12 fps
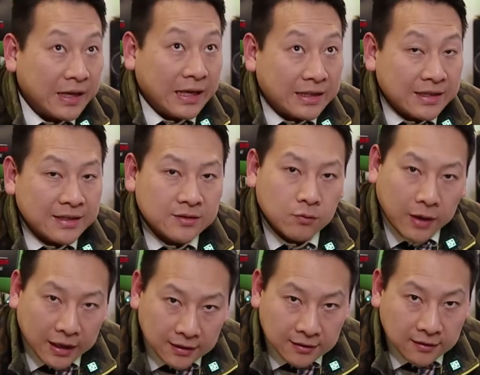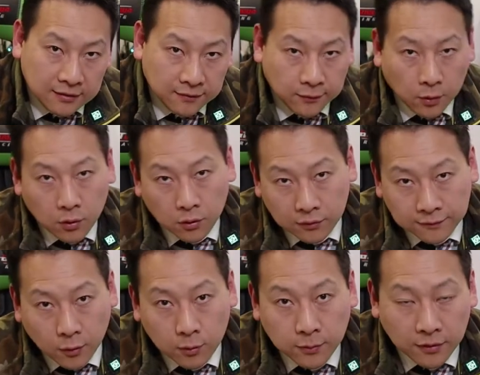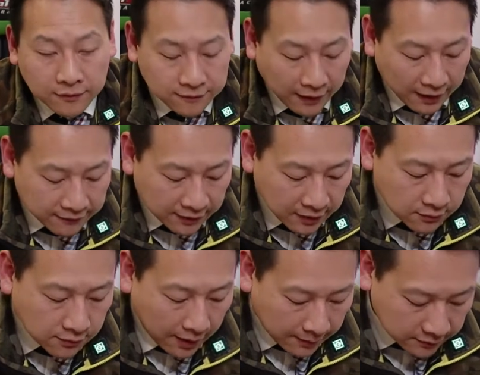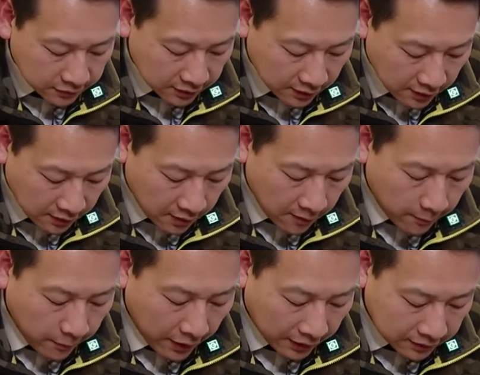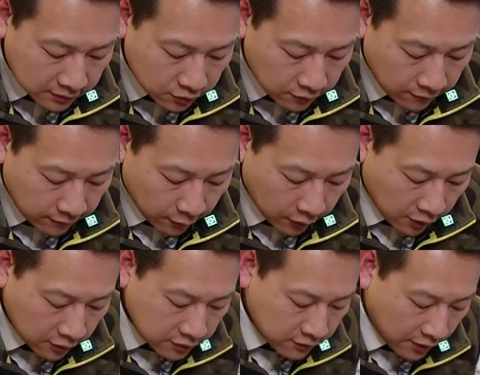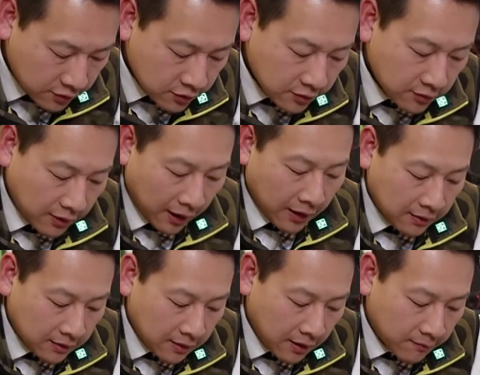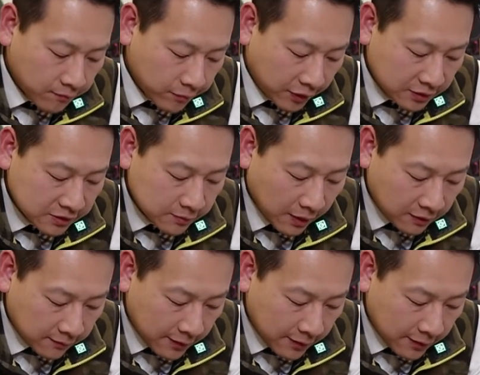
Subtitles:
It is rated for 4.5 kilograms, but for the construction and because it's made of